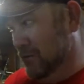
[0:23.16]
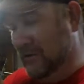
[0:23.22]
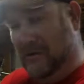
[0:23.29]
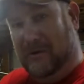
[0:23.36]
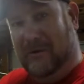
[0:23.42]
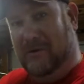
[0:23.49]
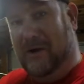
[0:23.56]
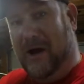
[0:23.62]
or the
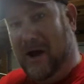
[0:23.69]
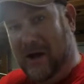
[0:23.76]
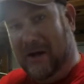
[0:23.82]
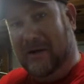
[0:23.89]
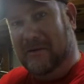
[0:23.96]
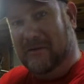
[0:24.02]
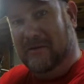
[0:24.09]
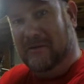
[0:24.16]
new
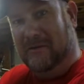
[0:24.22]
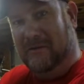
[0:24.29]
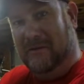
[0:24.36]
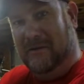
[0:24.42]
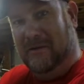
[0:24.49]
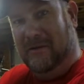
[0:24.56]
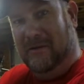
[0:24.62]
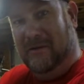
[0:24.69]
Onyx,
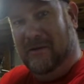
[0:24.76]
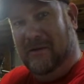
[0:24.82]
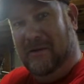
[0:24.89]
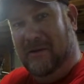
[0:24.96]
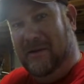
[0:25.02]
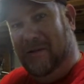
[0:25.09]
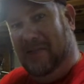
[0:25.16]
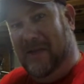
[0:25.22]

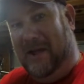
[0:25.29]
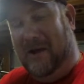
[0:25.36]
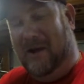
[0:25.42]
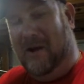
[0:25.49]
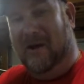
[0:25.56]
they